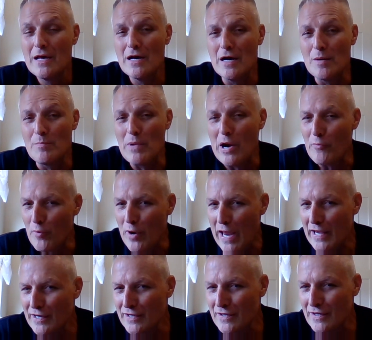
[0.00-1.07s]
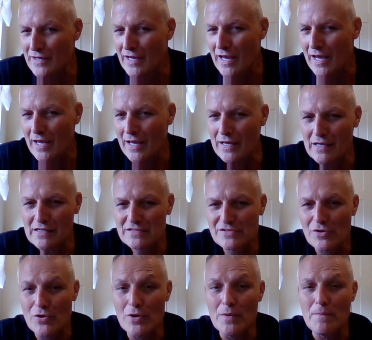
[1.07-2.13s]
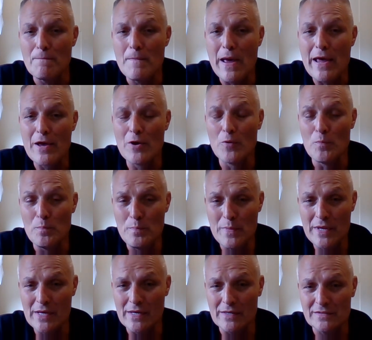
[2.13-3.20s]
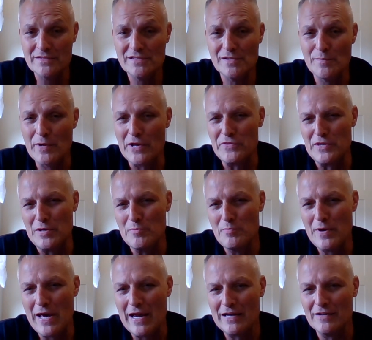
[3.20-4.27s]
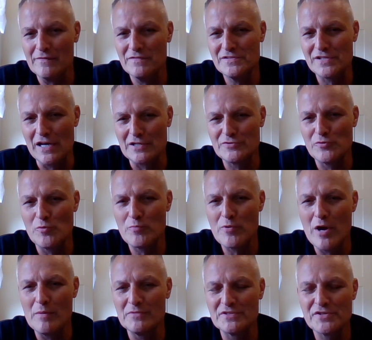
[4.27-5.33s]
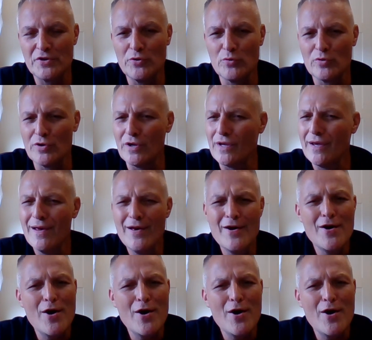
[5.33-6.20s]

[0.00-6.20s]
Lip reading: My rant of the day is on male myths about the impact of sexual promiscuity.